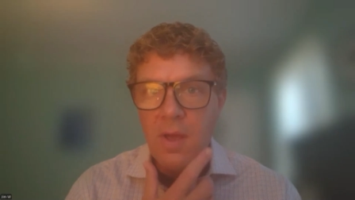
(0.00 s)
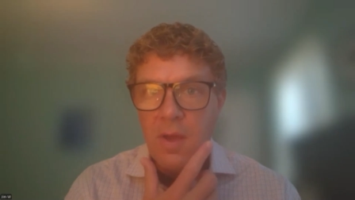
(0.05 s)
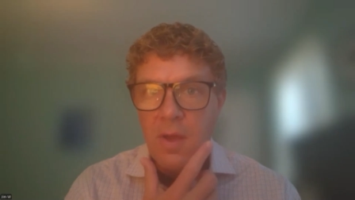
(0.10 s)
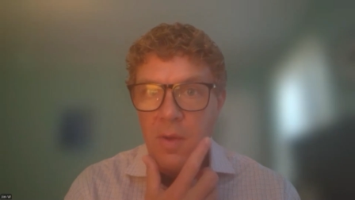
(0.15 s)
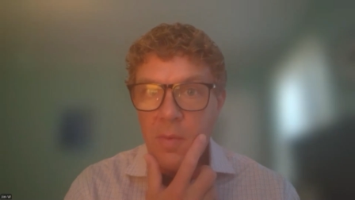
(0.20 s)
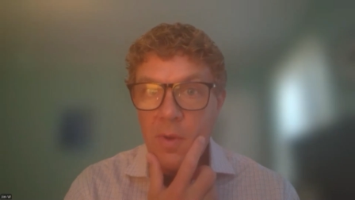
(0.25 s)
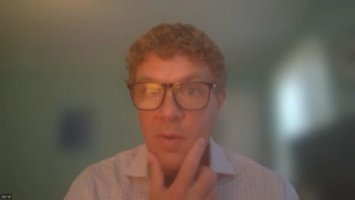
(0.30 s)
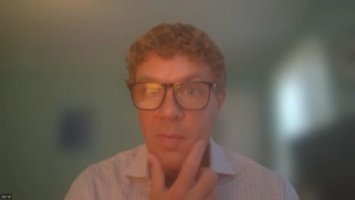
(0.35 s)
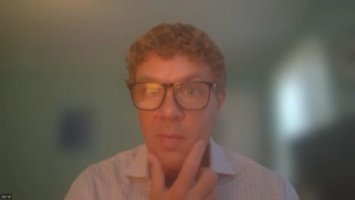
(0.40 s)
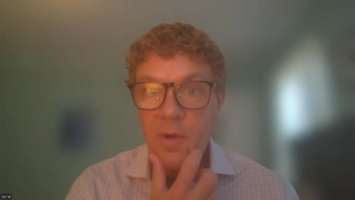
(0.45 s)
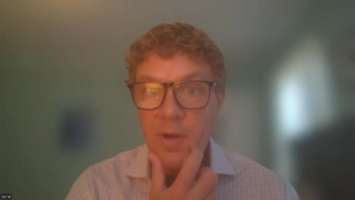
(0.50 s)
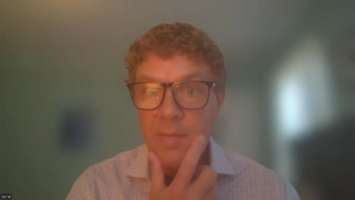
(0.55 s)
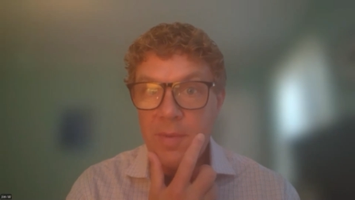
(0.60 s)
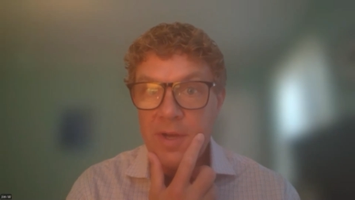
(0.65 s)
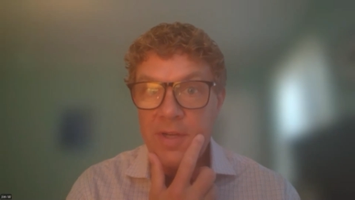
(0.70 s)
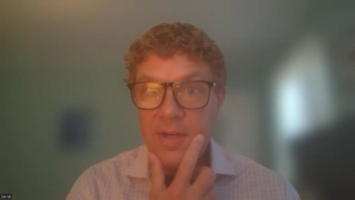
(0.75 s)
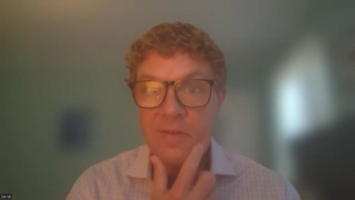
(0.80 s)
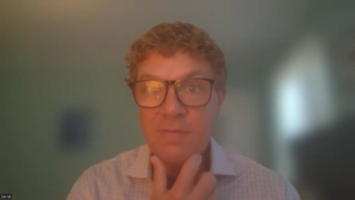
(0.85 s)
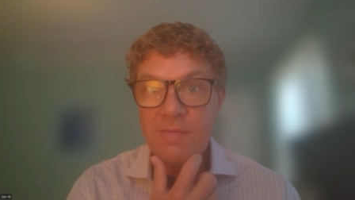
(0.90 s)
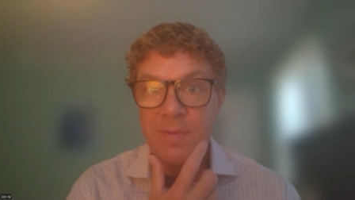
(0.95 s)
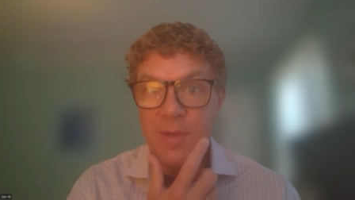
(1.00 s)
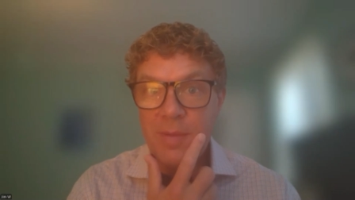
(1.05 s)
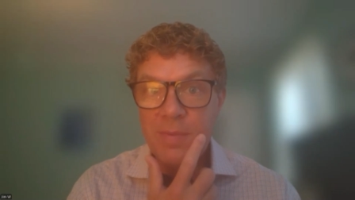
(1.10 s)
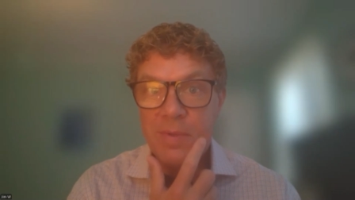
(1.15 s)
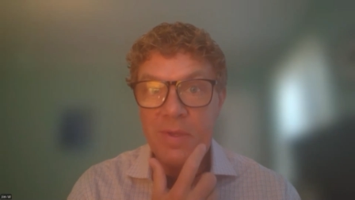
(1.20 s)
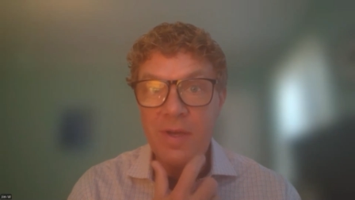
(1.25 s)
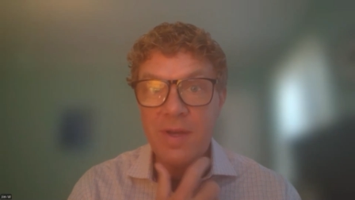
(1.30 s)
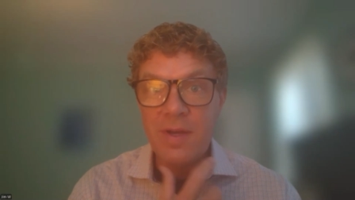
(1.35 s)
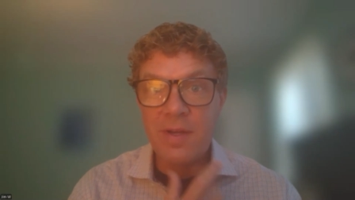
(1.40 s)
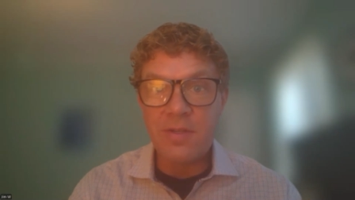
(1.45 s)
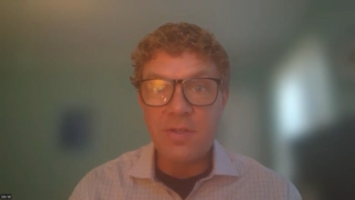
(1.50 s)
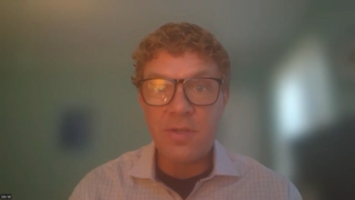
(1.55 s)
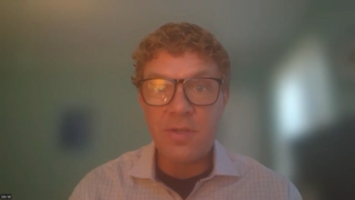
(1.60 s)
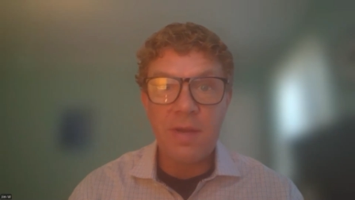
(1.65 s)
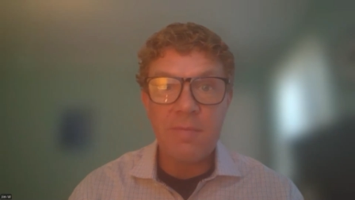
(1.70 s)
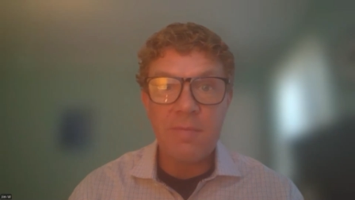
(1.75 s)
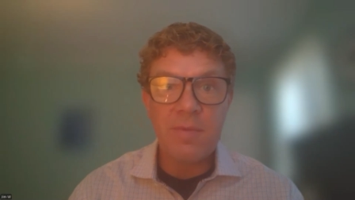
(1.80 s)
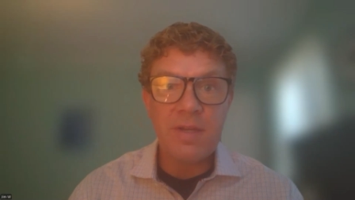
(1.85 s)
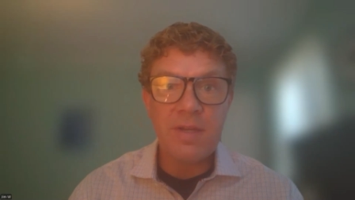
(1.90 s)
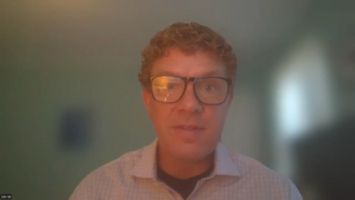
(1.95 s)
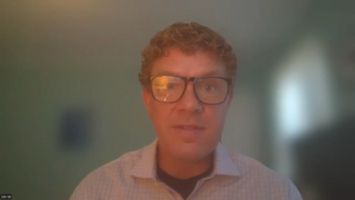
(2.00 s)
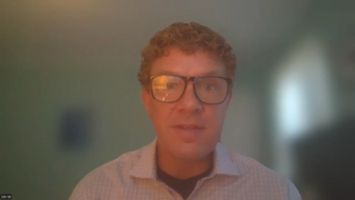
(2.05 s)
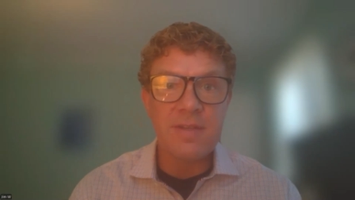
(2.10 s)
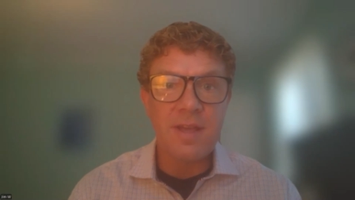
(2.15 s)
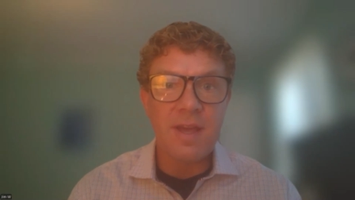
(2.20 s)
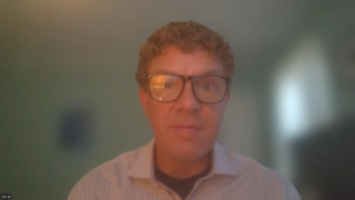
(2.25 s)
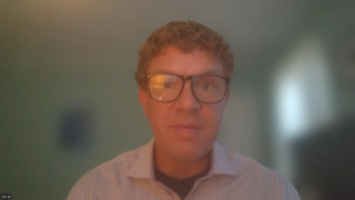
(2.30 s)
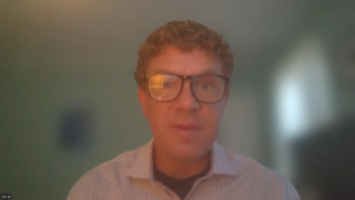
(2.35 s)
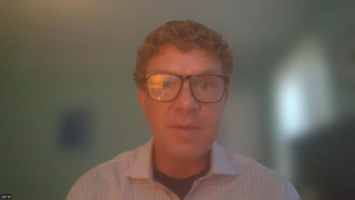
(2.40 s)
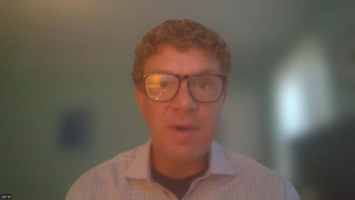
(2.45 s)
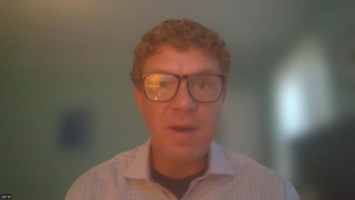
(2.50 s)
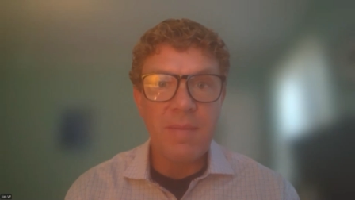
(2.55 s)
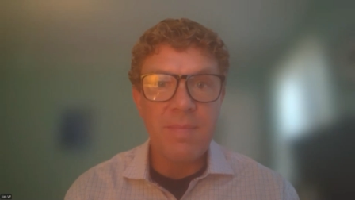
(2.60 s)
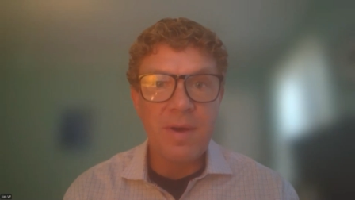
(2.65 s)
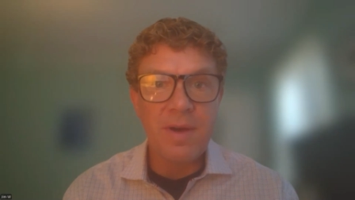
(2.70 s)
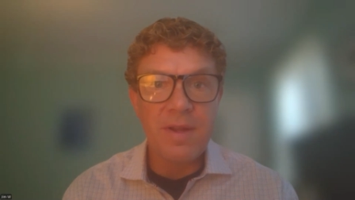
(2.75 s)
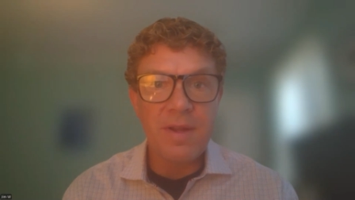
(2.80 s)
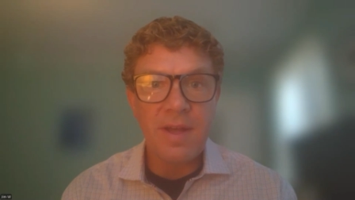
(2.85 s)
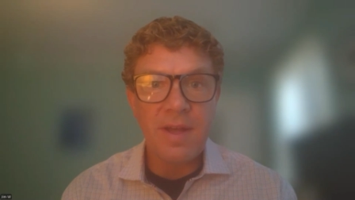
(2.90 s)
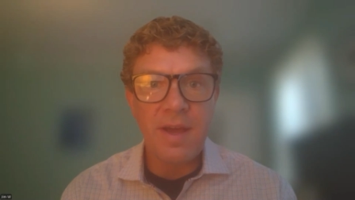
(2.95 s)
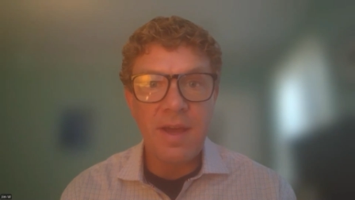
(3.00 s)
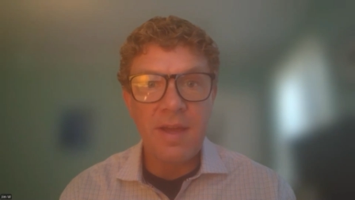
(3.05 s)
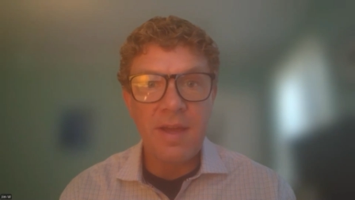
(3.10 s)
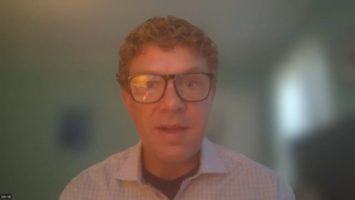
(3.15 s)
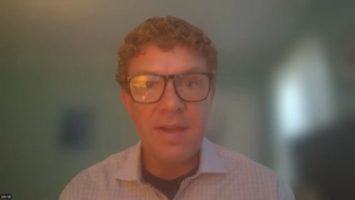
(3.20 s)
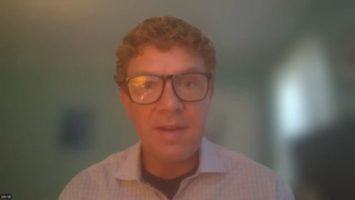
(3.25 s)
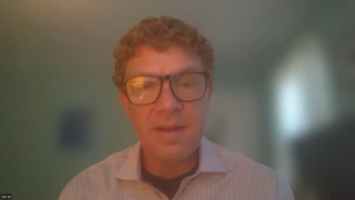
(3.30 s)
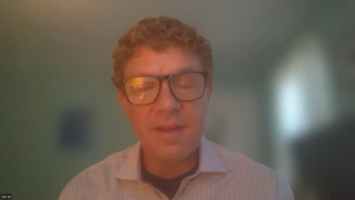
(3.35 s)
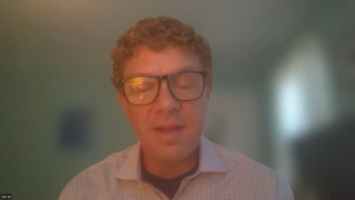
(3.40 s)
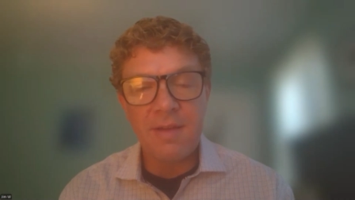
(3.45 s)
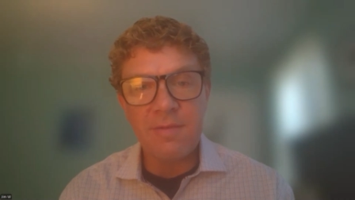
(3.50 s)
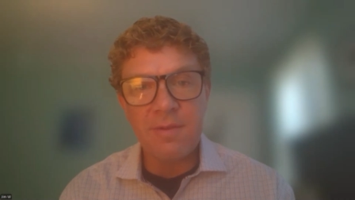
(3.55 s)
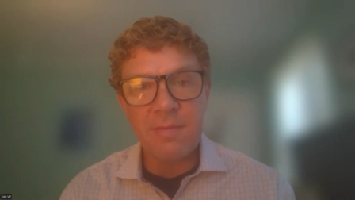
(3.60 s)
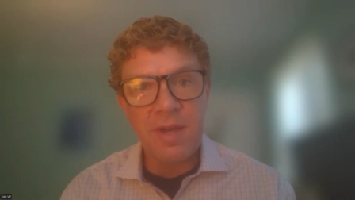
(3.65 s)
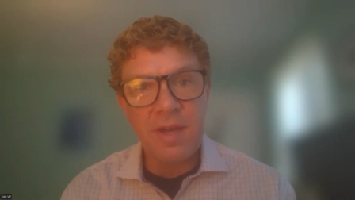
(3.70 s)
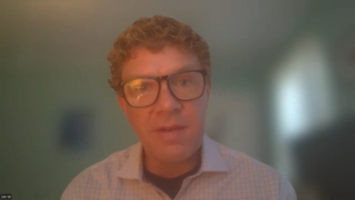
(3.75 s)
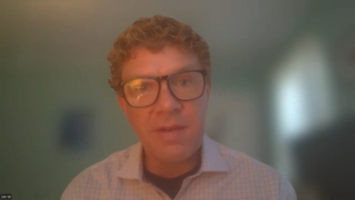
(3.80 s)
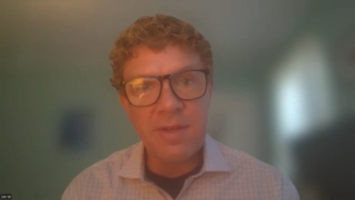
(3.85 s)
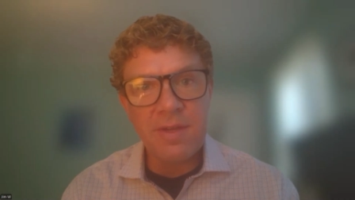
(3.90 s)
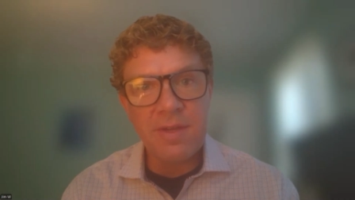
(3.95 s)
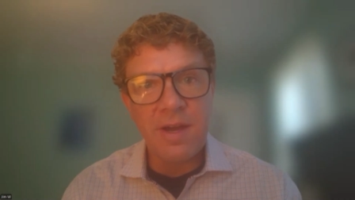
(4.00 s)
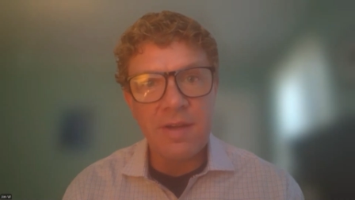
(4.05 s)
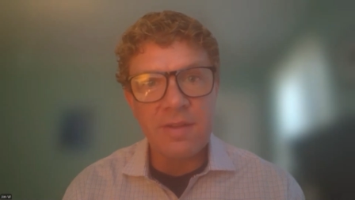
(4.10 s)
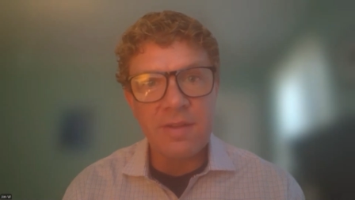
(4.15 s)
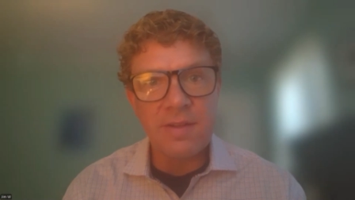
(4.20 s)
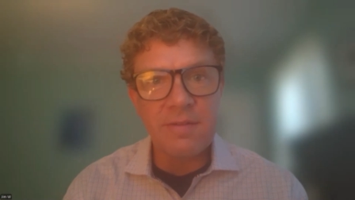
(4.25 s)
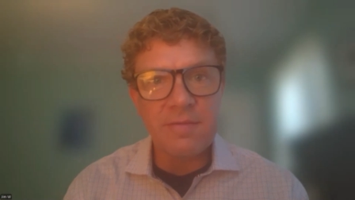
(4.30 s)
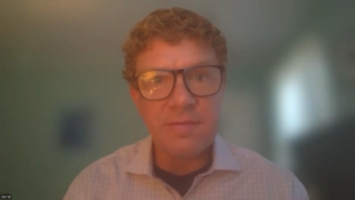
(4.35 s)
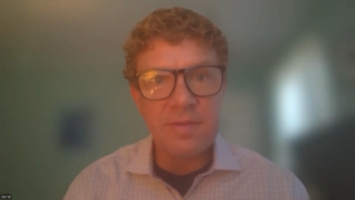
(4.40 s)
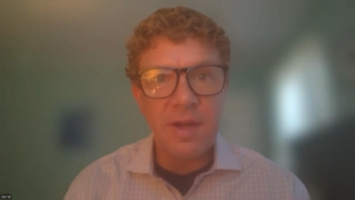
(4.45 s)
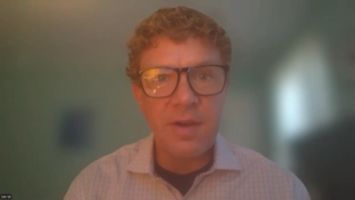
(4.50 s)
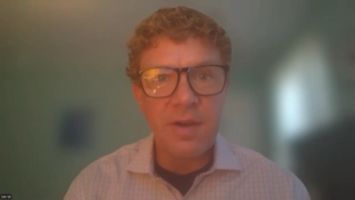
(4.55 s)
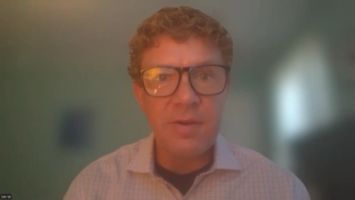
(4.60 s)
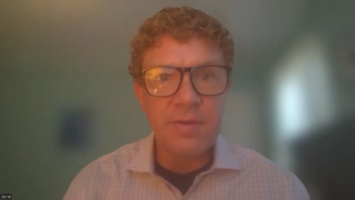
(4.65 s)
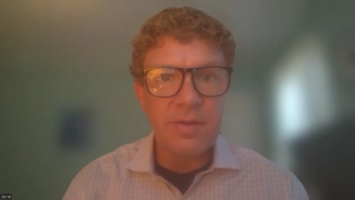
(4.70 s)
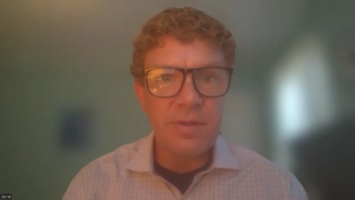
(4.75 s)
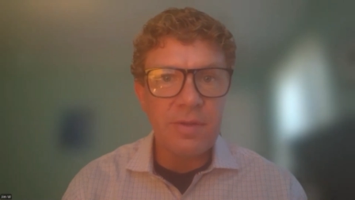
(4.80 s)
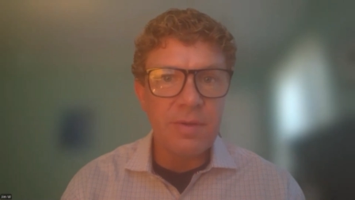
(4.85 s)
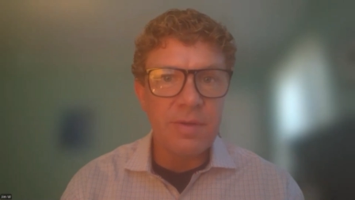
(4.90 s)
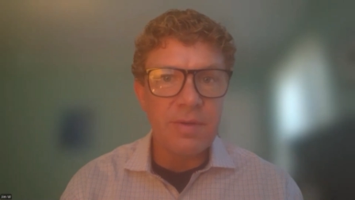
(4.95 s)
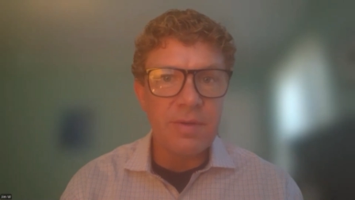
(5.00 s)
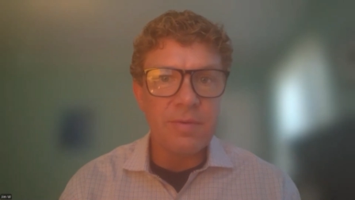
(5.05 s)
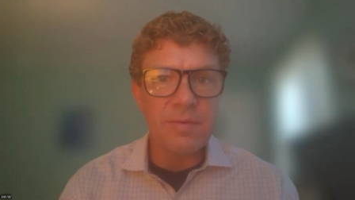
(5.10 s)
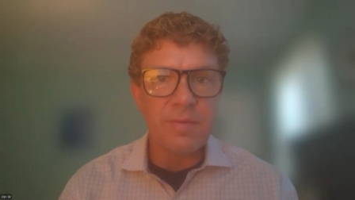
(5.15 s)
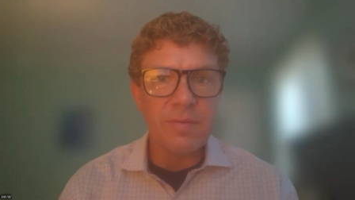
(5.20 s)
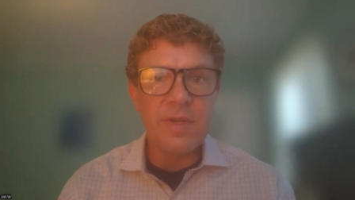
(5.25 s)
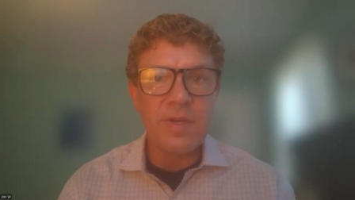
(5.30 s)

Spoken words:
we put a bunch of people on treadmills and kept them up all night and gave them heavy cognitive load through